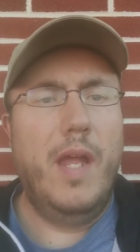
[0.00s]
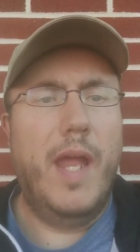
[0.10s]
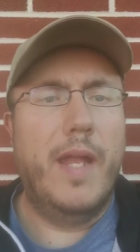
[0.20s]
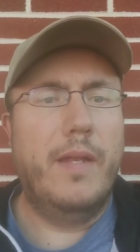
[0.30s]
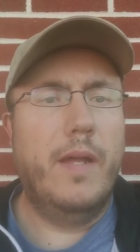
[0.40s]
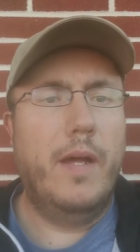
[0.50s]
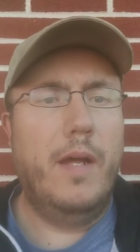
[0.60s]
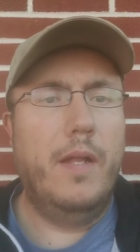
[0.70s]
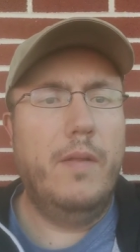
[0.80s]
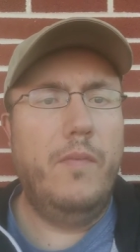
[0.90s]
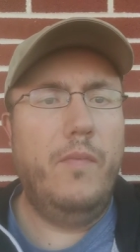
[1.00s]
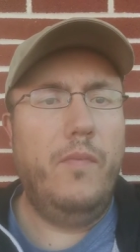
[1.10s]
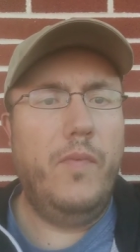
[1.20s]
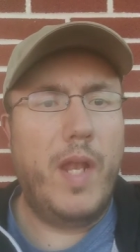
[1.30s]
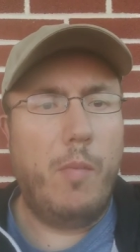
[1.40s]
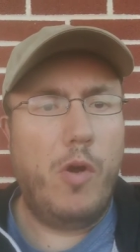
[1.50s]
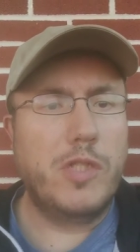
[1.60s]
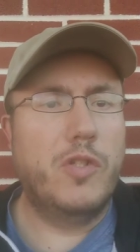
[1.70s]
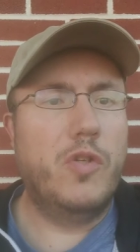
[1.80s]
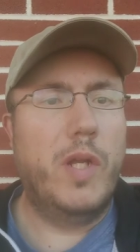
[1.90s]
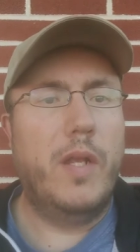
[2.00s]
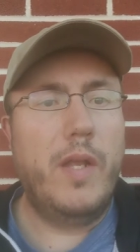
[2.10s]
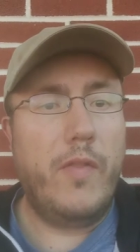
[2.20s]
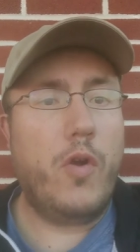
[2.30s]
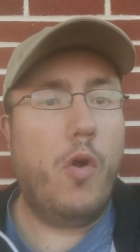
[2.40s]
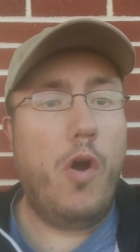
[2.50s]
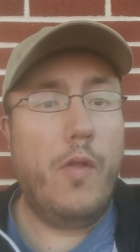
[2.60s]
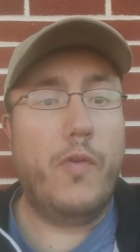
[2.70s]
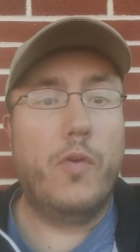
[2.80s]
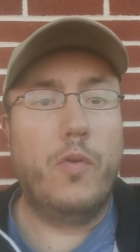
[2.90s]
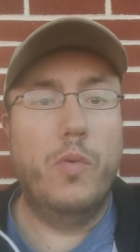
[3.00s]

And uh, then I'm also doing another author